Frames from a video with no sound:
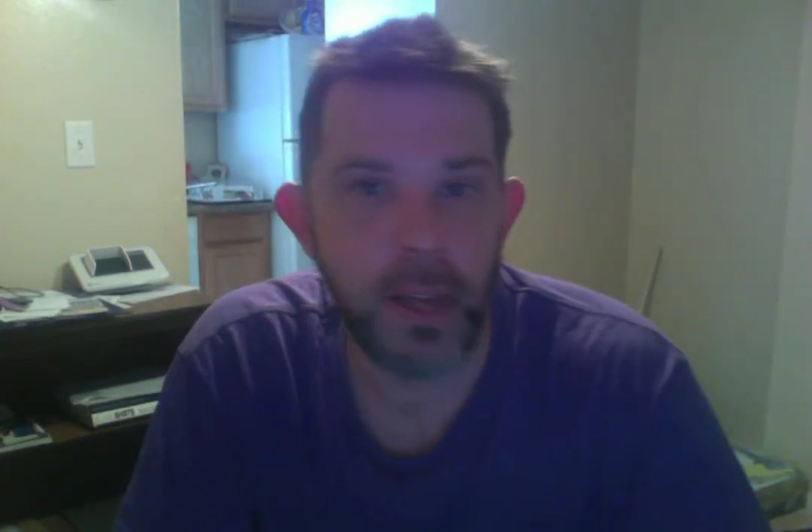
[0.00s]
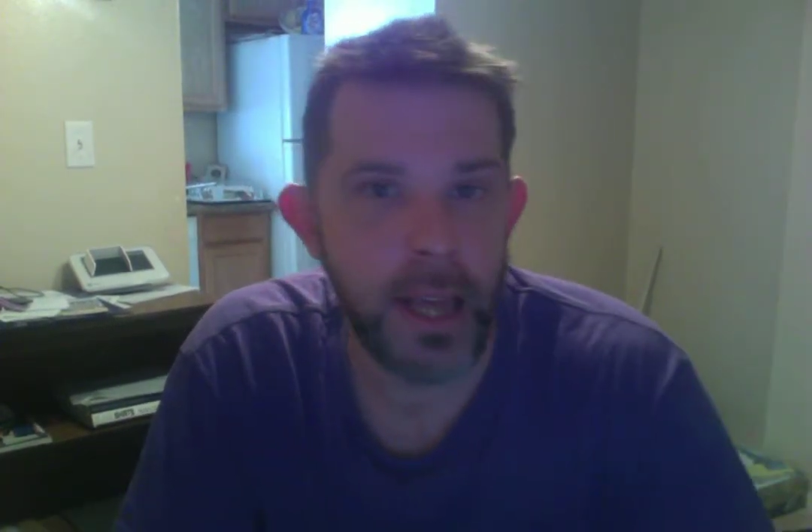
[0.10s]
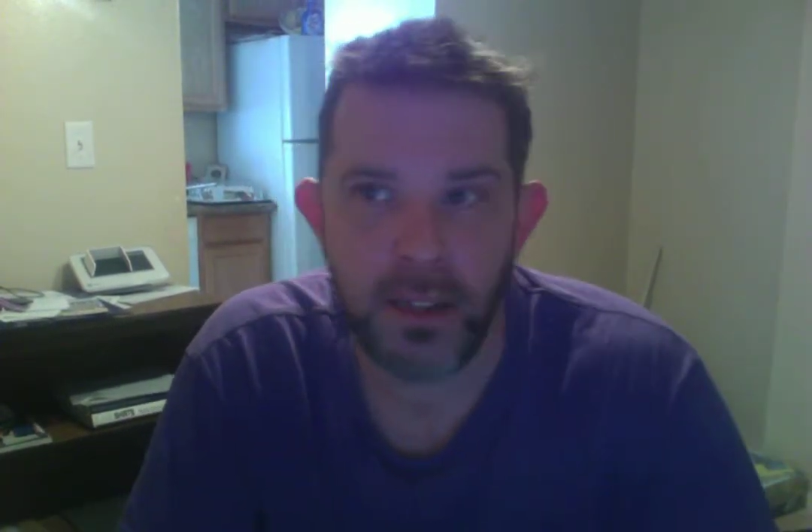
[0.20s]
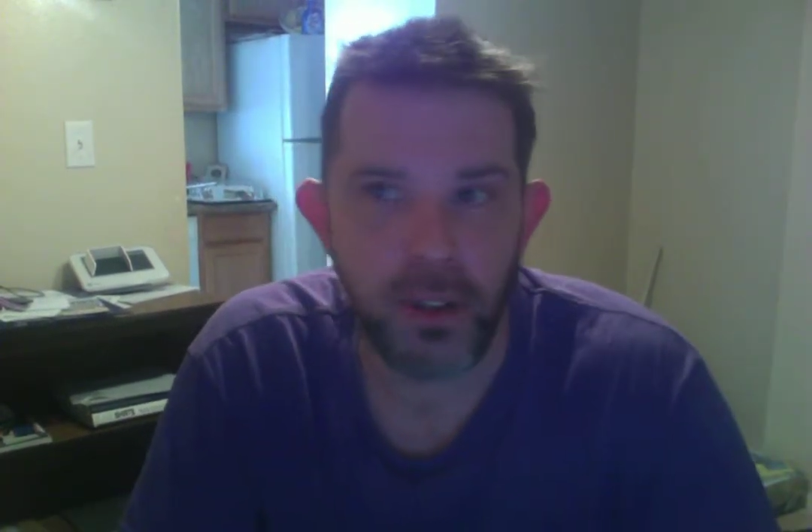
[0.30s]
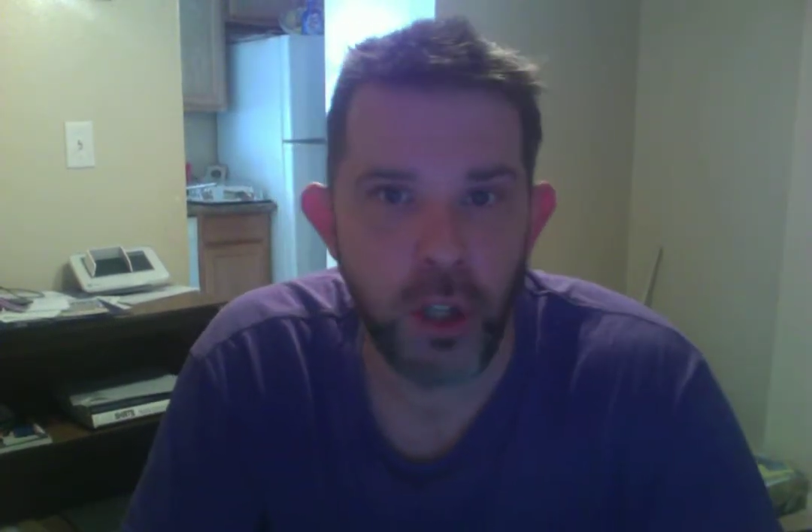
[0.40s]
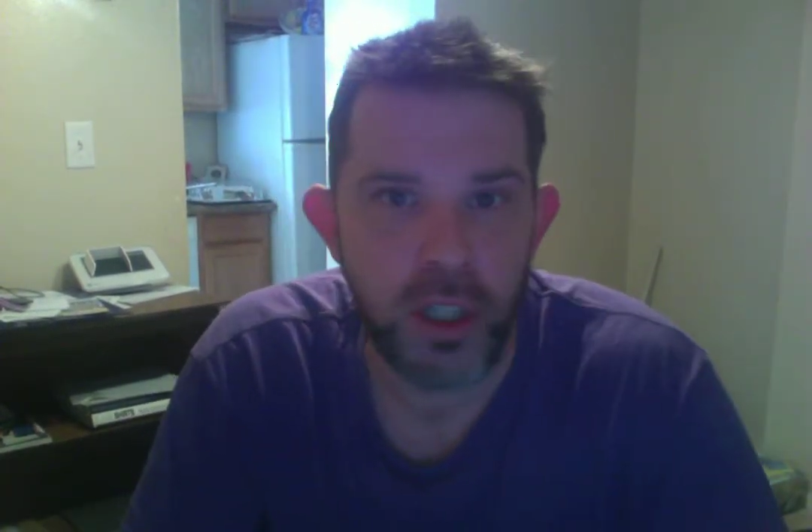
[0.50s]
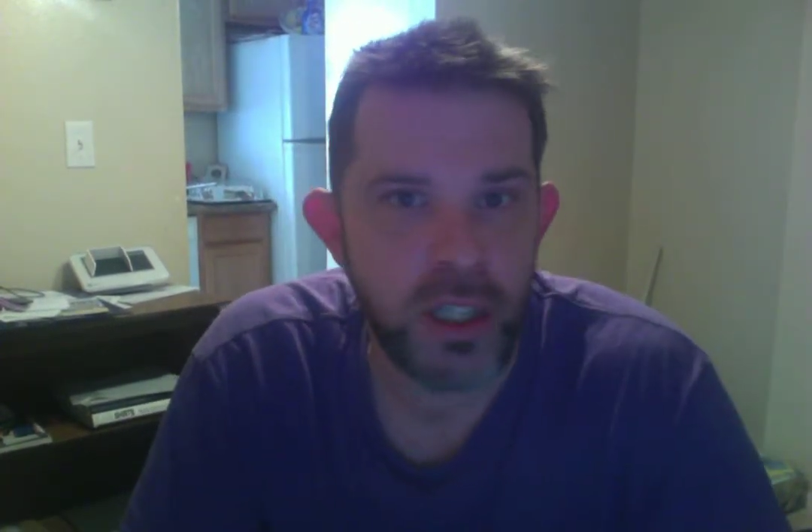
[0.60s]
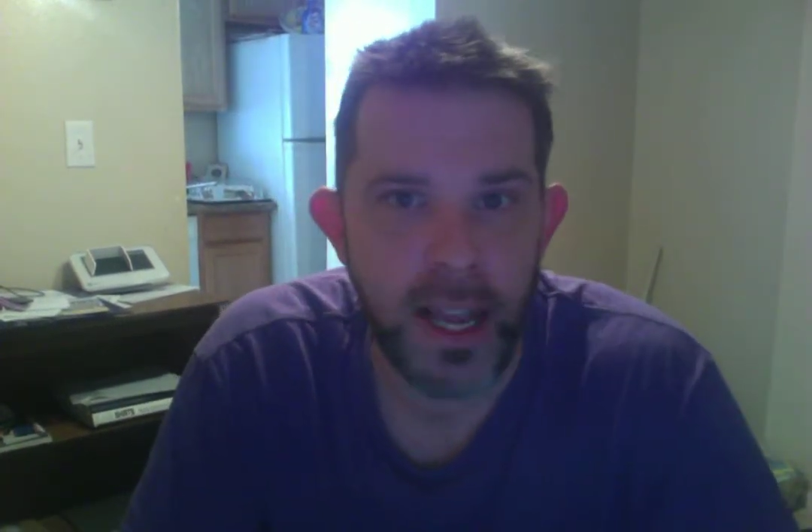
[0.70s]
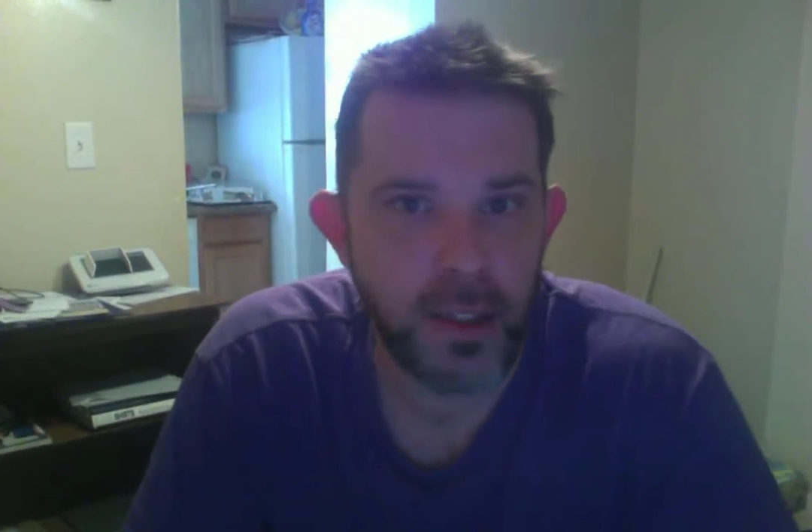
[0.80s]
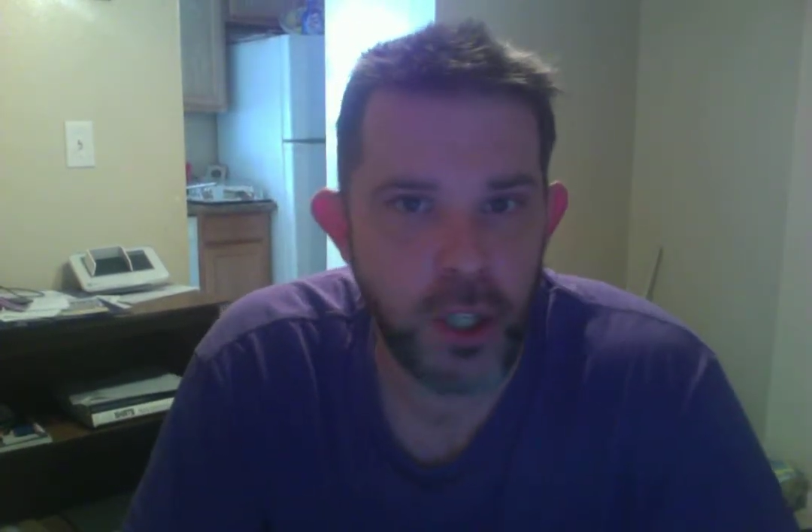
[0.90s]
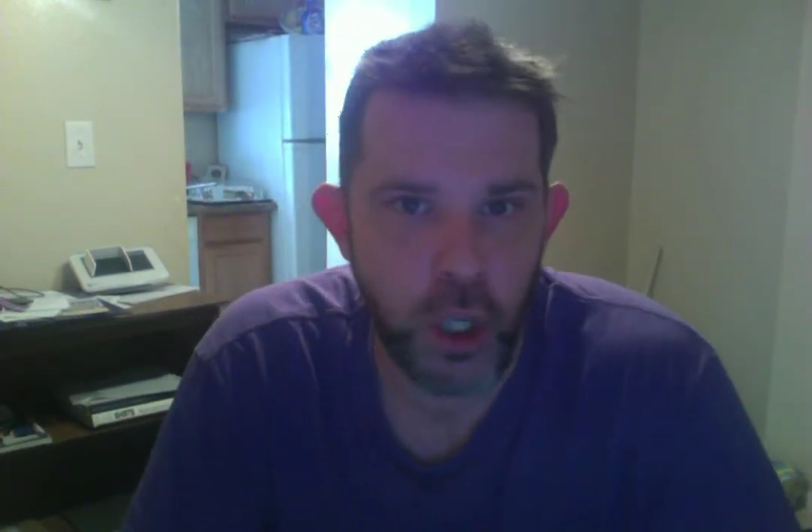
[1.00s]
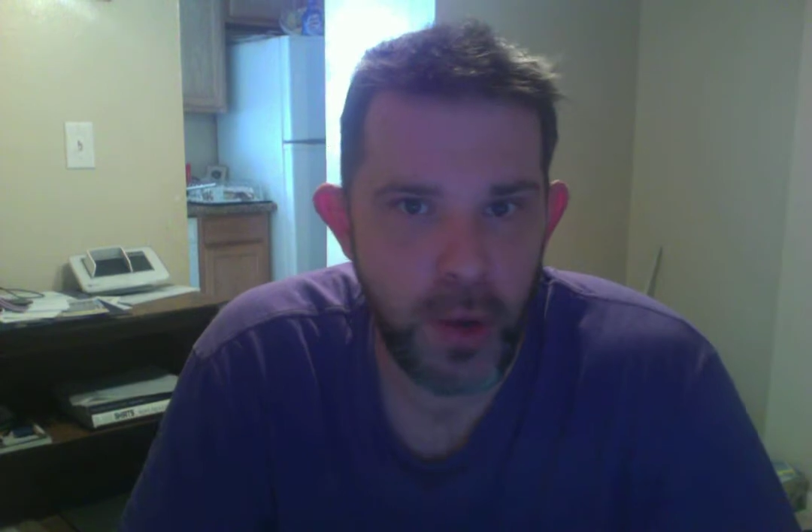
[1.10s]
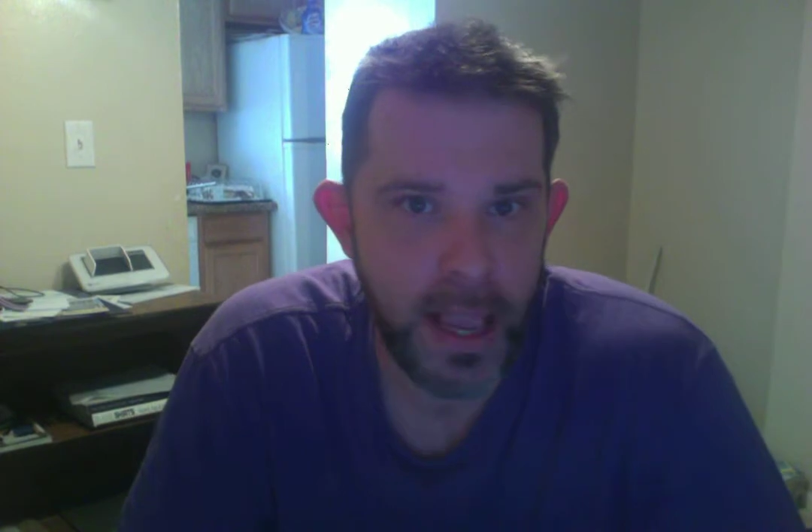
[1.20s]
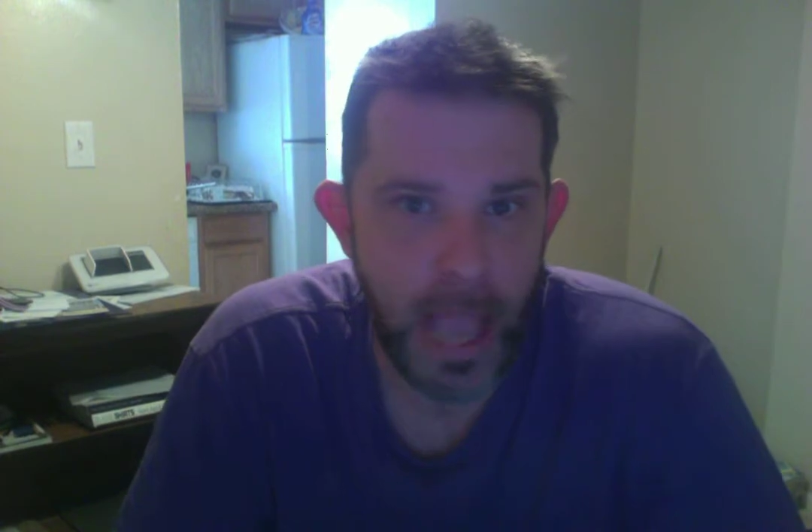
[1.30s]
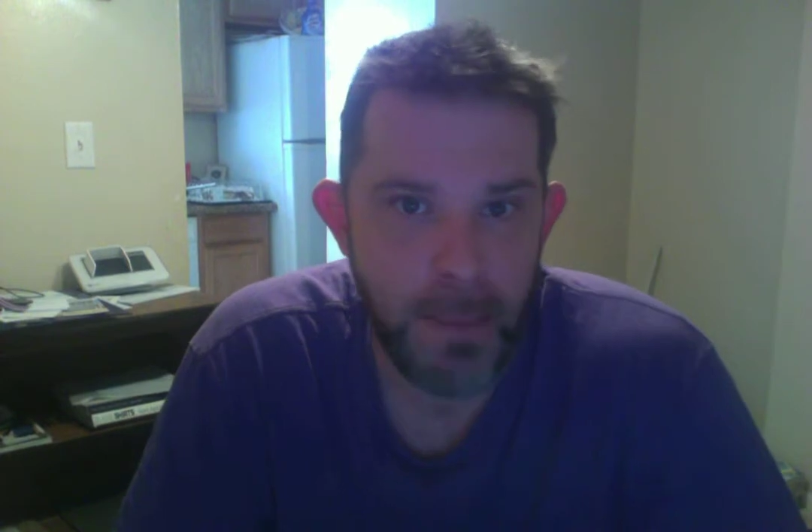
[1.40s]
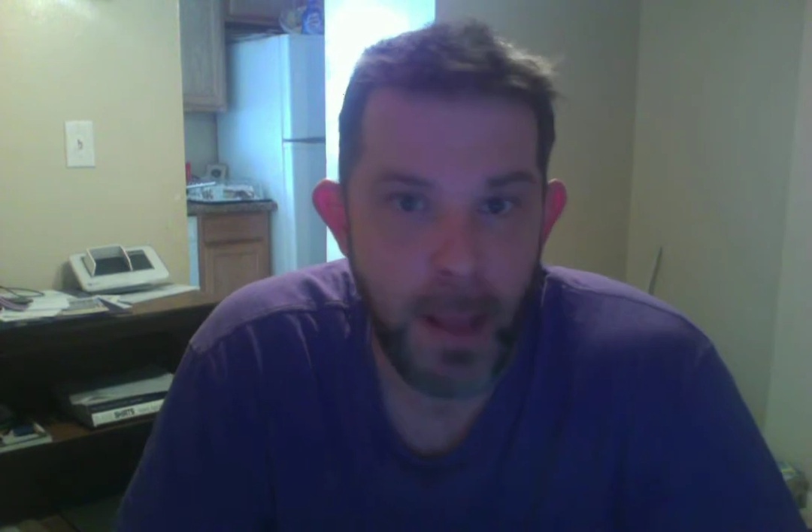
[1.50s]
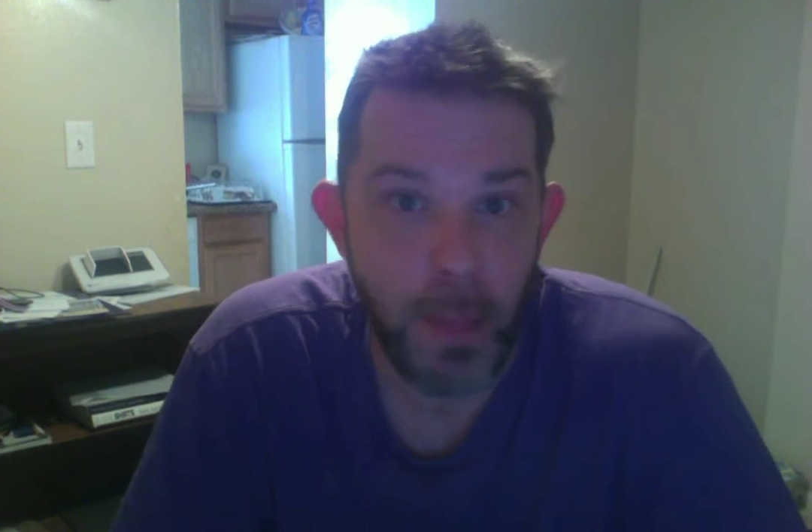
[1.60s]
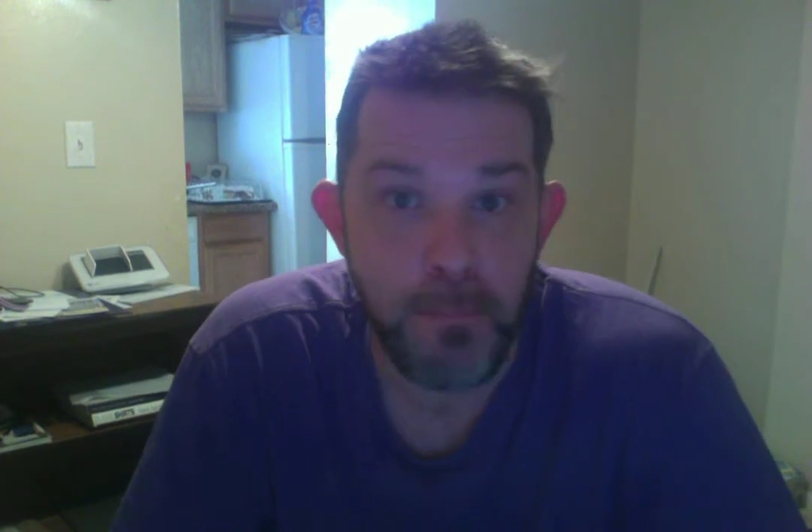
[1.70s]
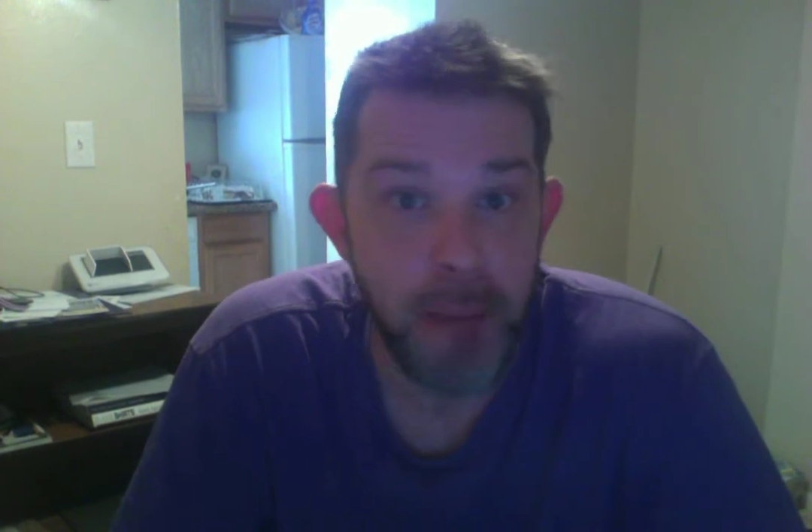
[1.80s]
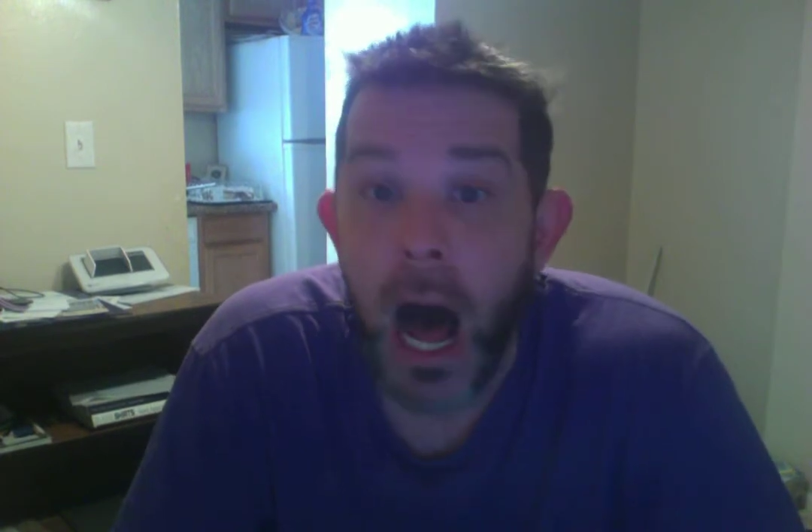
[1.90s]
it looks like the screen came out
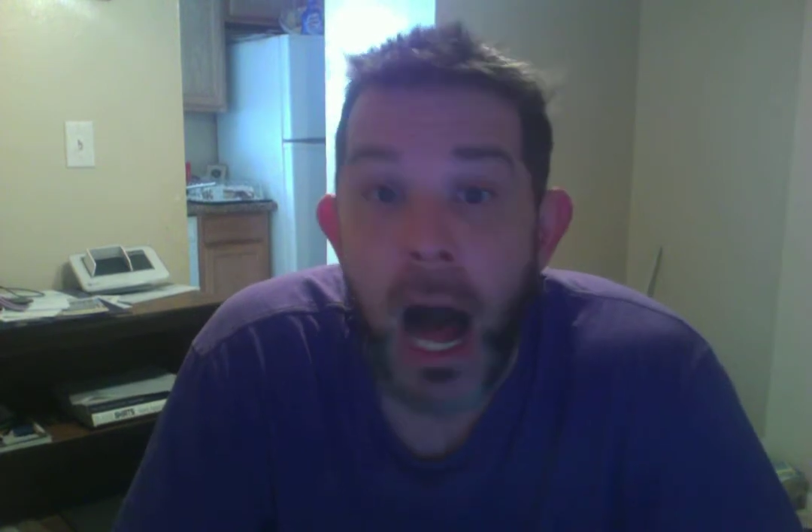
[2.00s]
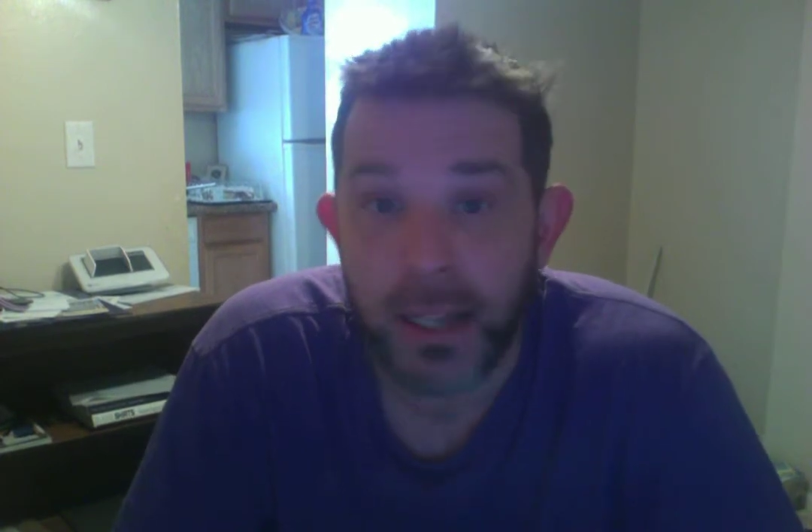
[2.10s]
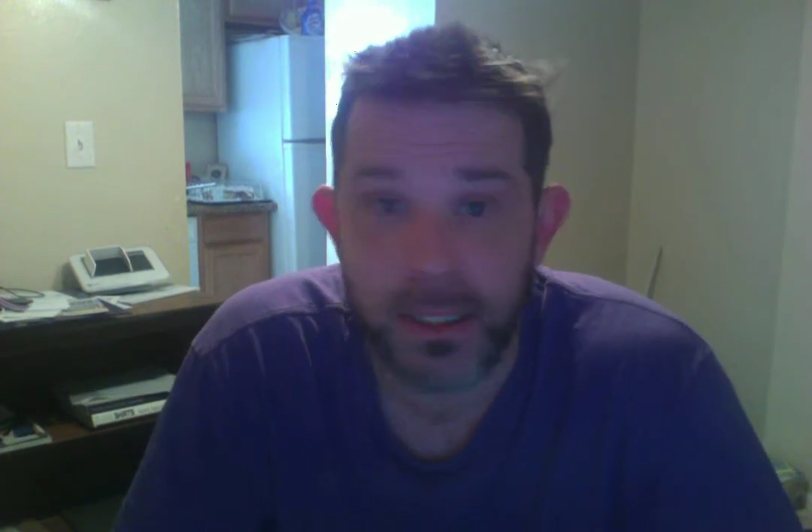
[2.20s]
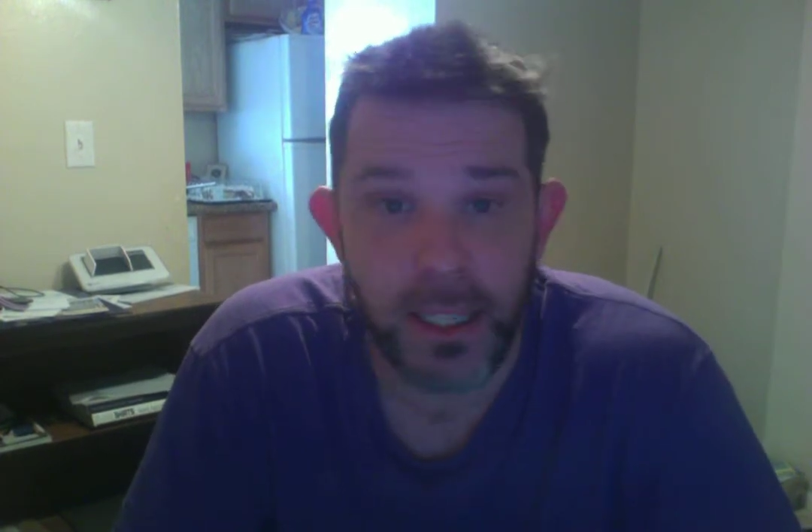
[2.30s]
the box,